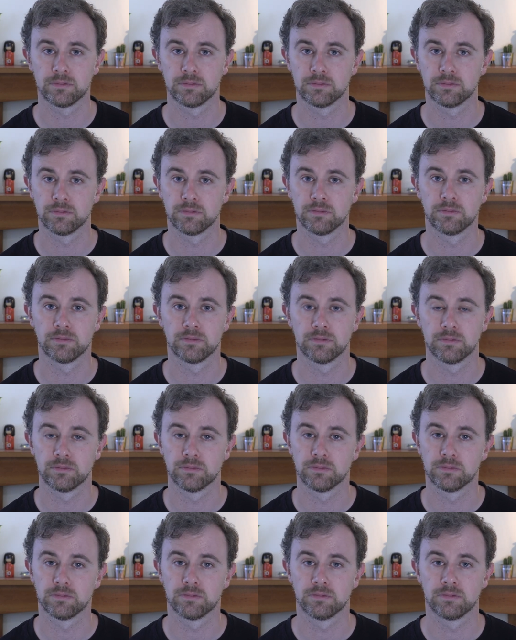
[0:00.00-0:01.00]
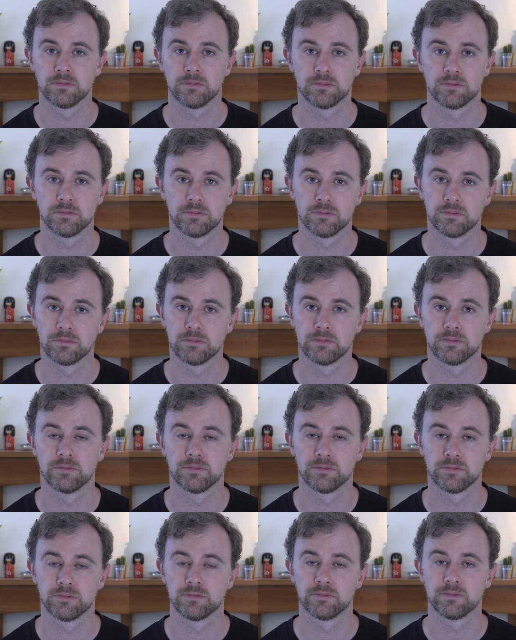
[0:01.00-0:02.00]

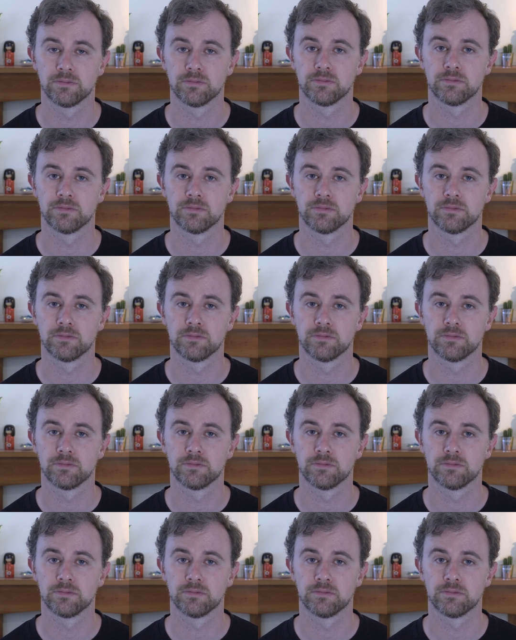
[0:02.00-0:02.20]
No one is speaking in this clip.